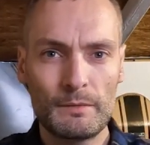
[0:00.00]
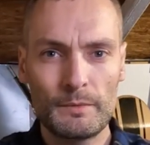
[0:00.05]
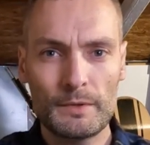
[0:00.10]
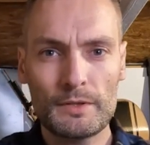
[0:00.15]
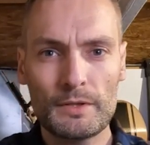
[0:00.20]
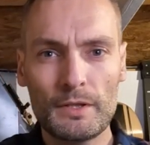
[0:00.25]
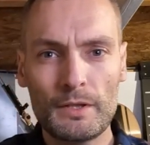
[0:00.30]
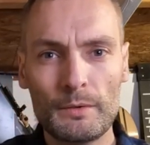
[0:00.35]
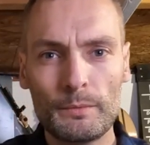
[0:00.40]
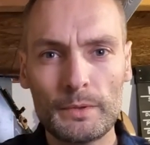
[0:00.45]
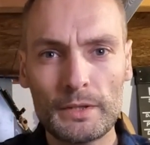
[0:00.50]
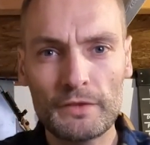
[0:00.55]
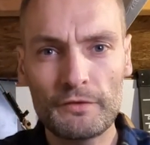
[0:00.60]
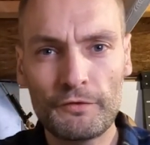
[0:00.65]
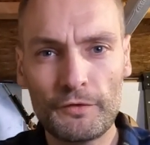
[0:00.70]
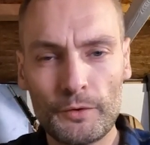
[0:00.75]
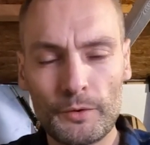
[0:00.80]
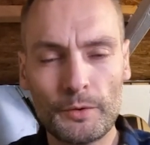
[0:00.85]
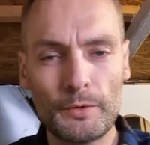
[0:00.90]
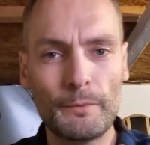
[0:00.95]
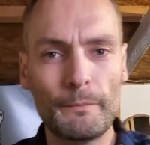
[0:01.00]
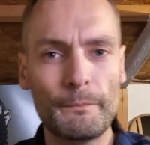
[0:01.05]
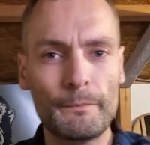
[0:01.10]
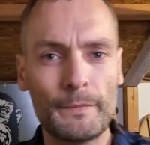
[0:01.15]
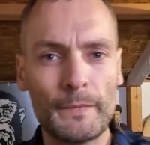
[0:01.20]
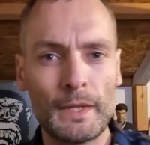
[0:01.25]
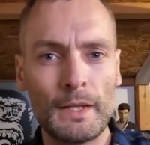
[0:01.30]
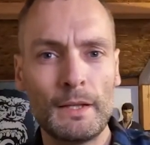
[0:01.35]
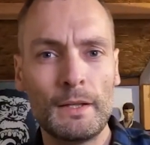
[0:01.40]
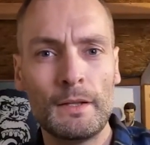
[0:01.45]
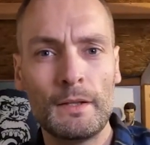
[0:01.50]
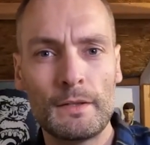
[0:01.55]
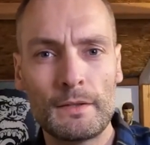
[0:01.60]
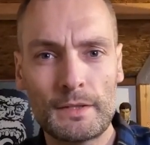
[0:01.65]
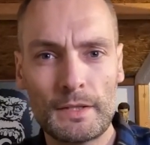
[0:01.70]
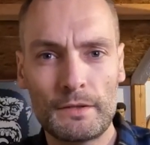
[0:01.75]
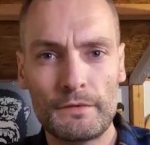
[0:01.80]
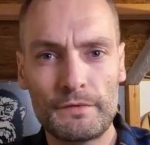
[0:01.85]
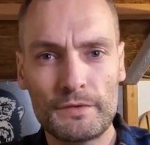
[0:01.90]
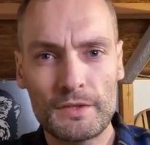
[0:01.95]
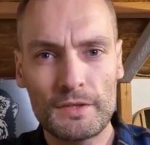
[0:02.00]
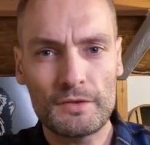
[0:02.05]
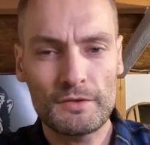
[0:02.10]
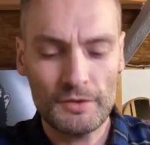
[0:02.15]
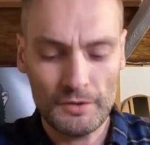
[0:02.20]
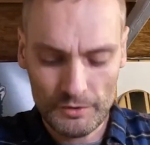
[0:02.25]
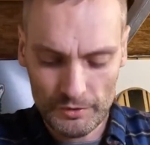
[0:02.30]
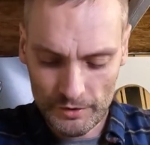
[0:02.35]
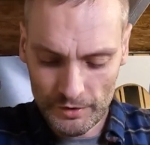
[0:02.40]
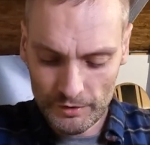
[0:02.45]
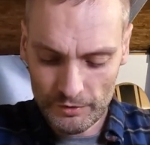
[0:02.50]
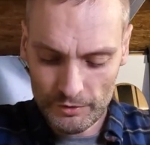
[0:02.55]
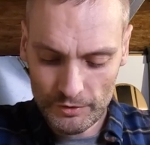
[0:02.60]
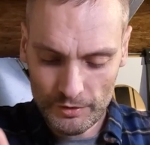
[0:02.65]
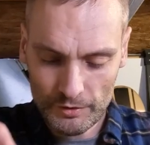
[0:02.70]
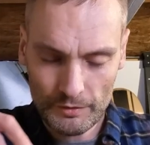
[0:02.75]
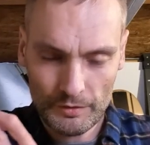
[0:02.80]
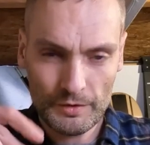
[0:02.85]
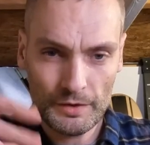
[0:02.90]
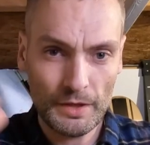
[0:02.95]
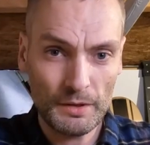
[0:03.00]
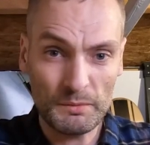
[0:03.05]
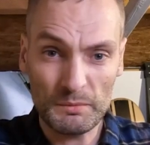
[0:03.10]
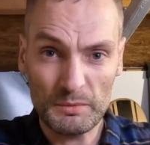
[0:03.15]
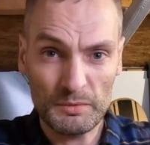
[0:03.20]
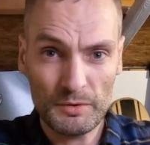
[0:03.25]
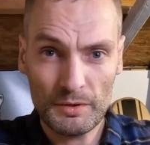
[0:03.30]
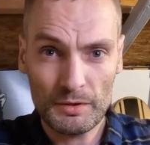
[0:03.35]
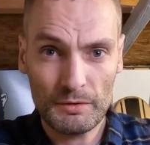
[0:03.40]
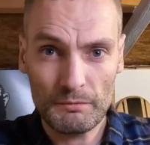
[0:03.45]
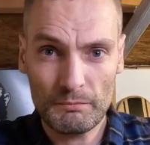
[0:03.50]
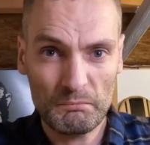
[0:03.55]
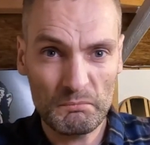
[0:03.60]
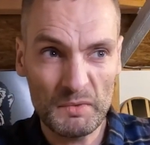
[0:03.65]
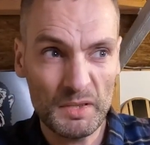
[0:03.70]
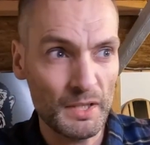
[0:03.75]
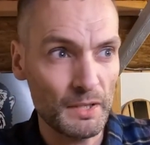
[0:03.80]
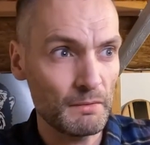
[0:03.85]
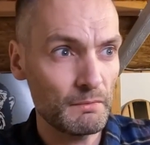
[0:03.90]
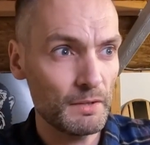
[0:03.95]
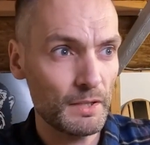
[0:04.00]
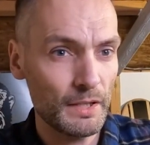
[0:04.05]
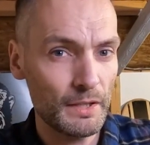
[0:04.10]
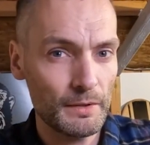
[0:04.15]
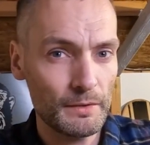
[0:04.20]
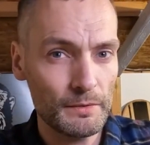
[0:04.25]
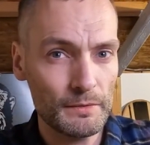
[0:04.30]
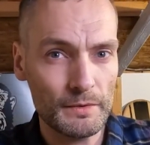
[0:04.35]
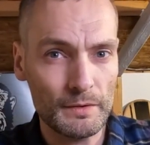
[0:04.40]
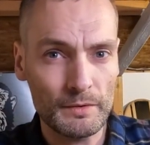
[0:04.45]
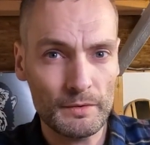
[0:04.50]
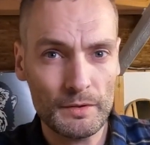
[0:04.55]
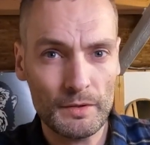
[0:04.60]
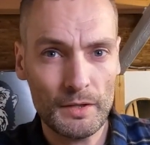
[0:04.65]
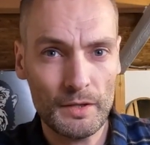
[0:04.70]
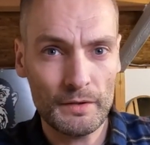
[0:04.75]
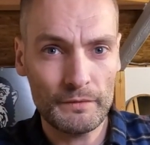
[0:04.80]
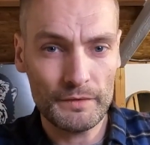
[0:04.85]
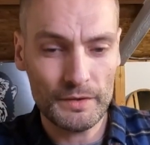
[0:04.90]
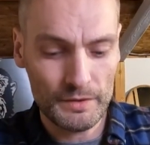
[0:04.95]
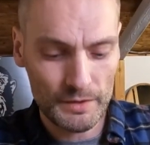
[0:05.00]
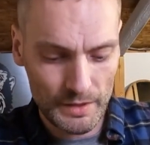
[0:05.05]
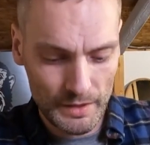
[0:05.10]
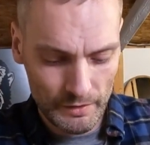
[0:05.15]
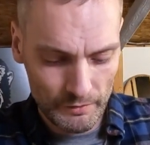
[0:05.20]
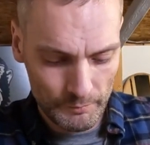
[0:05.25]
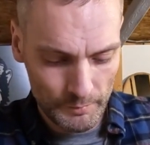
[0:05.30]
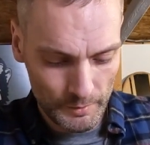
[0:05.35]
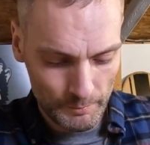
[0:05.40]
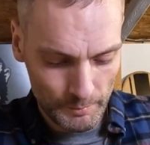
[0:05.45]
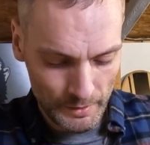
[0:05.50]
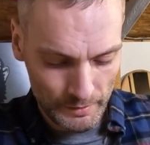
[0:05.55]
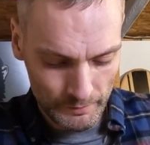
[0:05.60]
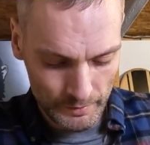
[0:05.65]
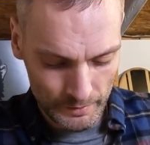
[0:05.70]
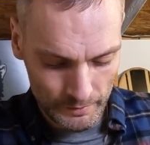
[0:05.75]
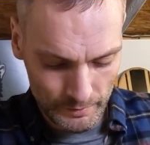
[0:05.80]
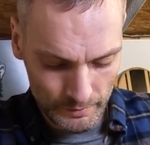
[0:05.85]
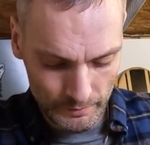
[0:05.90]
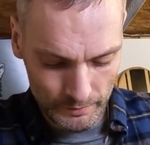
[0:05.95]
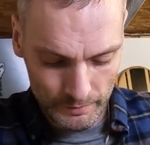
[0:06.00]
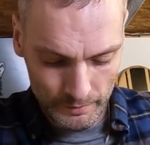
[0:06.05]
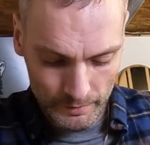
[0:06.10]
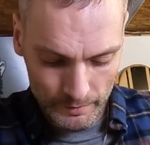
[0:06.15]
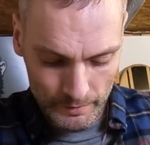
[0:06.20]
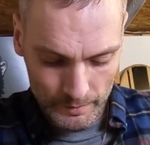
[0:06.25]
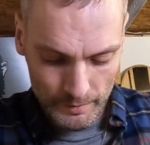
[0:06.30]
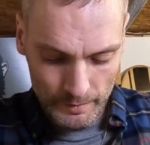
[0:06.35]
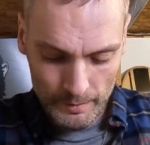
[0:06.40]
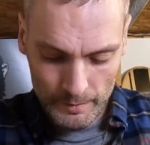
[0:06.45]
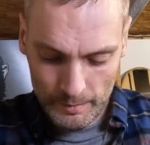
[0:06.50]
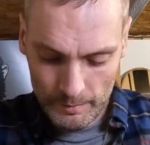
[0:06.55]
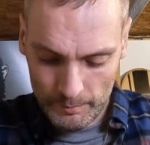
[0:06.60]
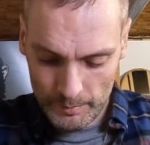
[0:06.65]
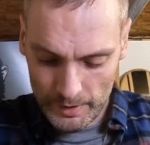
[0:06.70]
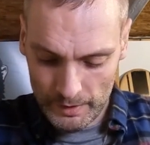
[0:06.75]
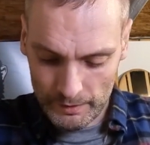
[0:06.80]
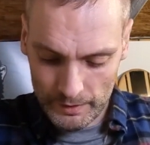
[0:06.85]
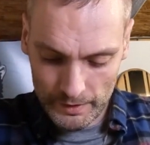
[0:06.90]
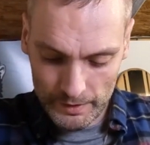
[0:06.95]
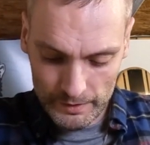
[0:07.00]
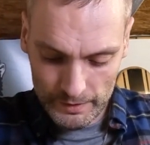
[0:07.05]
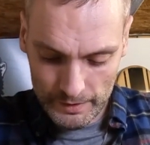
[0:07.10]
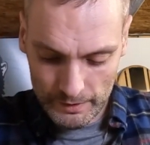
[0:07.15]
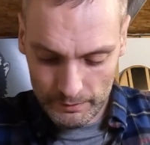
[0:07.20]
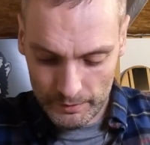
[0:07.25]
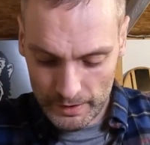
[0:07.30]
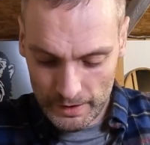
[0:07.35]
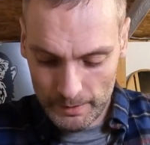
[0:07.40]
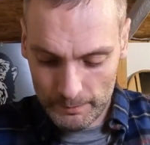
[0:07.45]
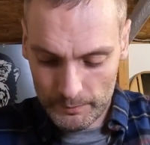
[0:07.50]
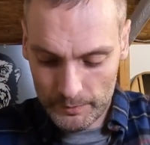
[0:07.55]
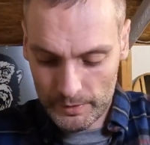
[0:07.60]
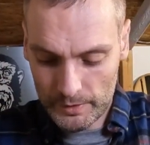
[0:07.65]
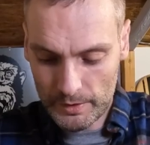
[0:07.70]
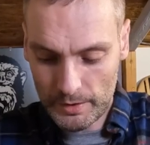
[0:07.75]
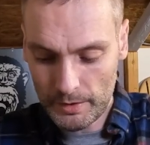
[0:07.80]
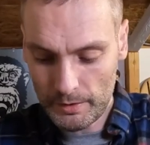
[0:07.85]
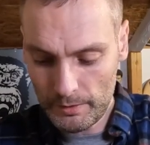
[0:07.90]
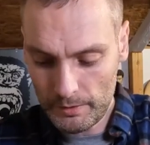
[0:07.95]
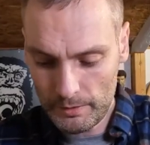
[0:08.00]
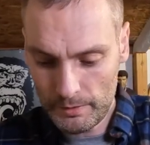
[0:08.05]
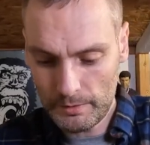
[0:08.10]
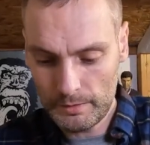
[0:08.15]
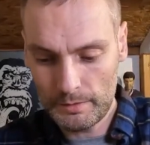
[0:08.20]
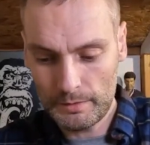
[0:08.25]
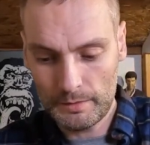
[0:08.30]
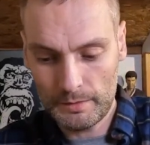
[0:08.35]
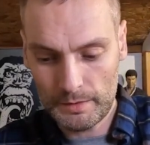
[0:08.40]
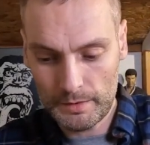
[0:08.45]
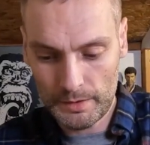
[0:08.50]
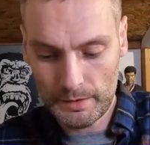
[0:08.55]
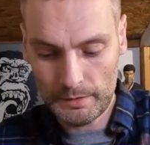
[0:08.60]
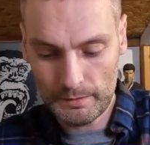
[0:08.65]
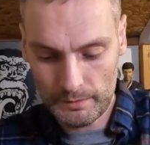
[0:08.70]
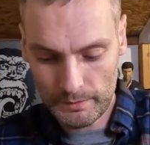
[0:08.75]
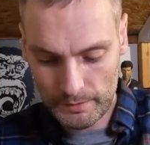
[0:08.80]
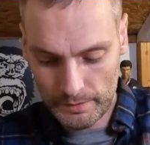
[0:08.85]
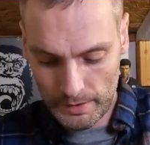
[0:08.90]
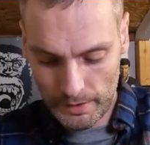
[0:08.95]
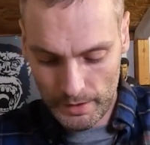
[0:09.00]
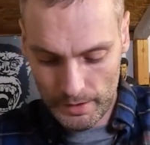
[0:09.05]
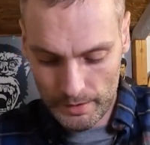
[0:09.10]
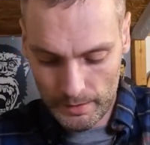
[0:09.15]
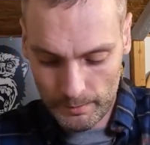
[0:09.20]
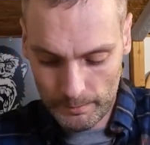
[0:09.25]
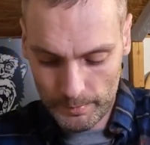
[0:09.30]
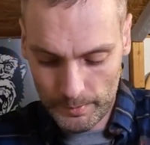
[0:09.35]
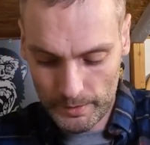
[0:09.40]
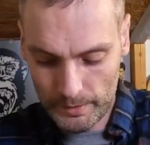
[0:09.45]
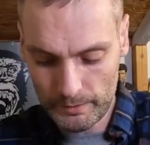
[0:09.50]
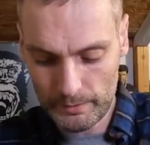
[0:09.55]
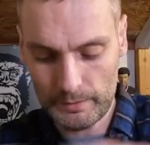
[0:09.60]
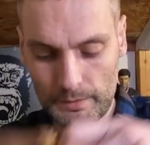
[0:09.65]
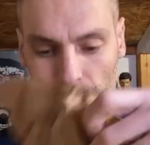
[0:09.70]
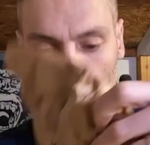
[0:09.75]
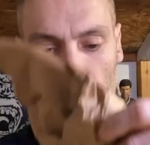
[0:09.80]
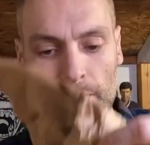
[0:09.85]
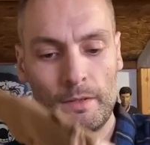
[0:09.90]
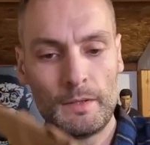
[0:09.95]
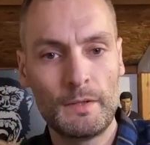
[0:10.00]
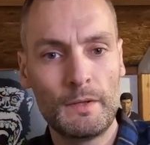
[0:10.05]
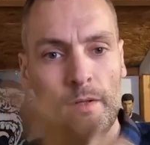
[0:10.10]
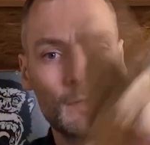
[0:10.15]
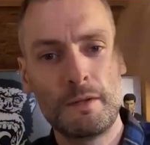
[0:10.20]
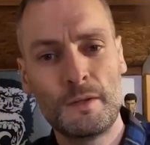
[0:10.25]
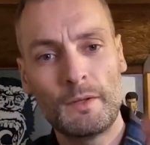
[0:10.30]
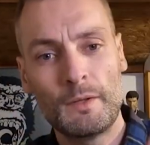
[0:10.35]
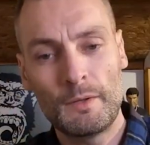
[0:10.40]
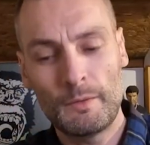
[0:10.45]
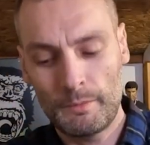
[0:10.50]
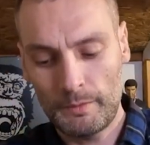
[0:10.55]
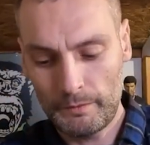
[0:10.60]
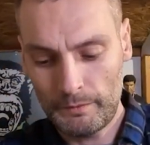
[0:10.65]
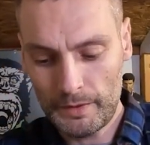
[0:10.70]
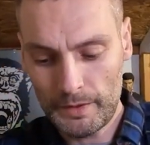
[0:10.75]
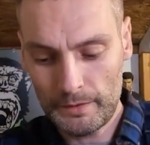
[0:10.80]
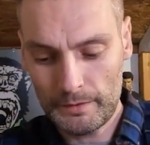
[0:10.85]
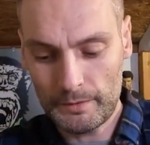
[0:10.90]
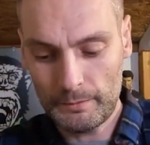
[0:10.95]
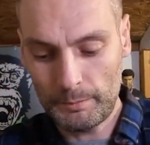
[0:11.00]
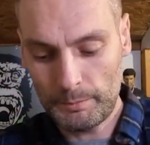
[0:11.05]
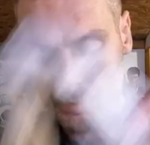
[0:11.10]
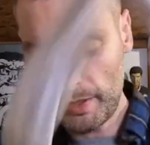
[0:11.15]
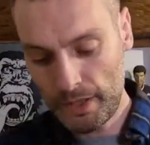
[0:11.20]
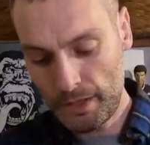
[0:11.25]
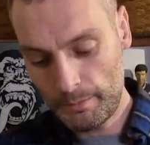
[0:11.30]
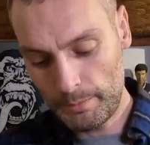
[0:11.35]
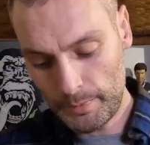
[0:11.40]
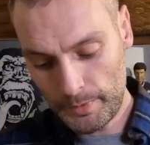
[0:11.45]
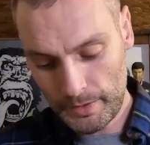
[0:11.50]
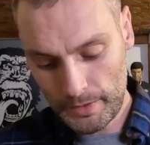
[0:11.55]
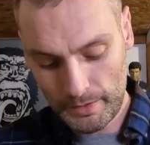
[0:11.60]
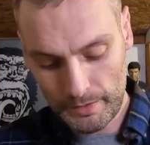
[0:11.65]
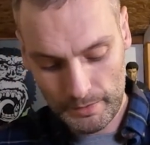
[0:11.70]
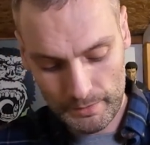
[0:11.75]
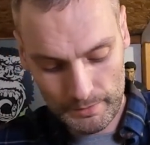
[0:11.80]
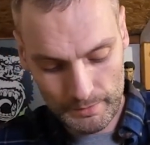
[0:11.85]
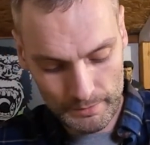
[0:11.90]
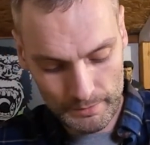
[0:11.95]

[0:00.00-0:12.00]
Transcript: which I always thought Selfridges just sold, you know, clothes and aftershave, but apparently not. Apparently they sell cameras too. So it's a yellow box with loads of paper